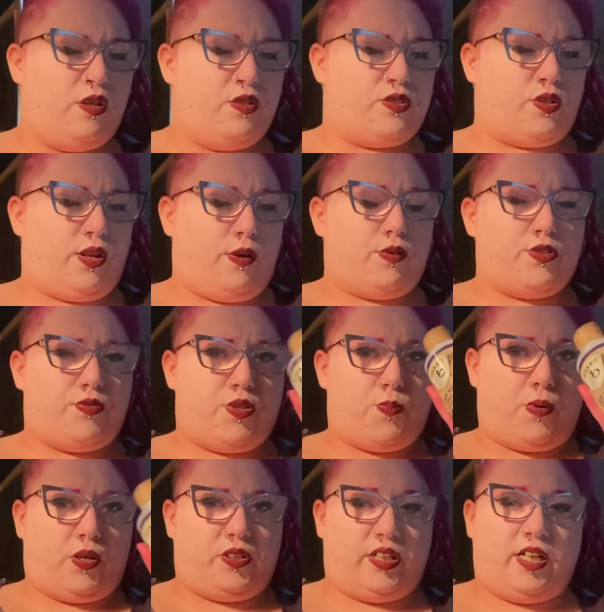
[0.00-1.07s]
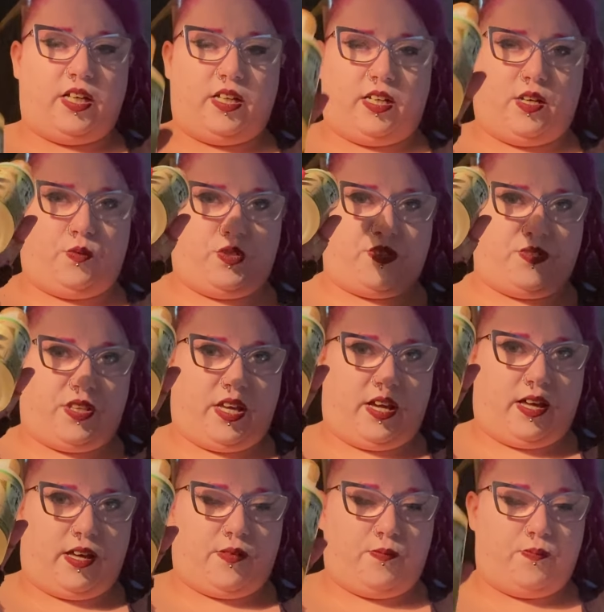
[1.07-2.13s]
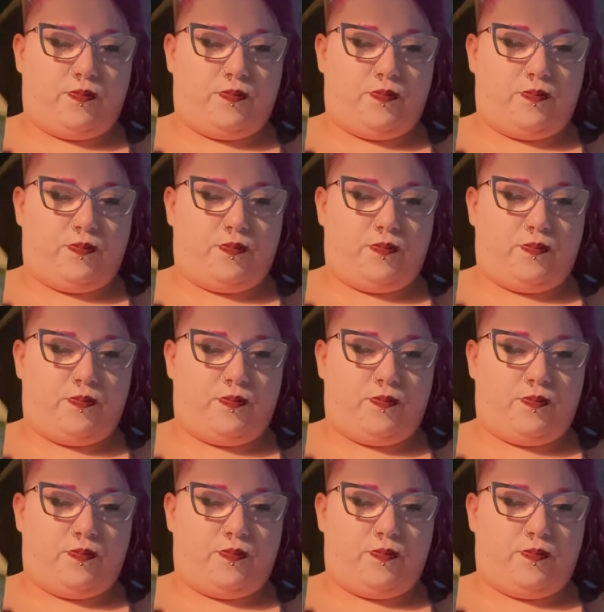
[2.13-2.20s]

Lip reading: So that one's for the body and that one's for the hair.